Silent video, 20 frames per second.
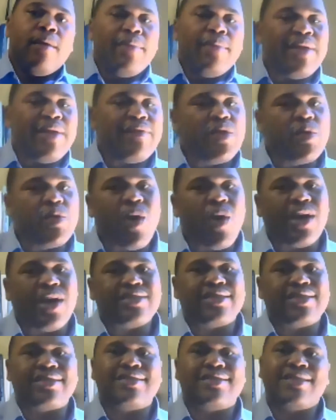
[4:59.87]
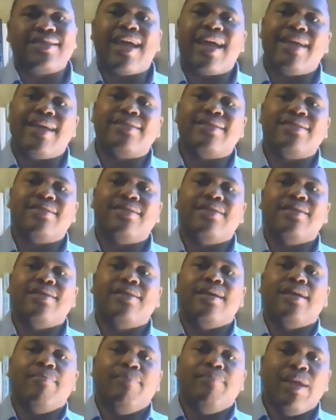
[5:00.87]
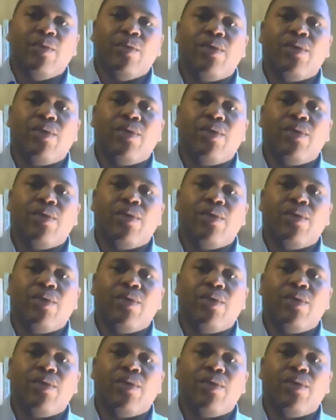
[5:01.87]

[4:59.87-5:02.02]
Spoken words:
But if you want success, be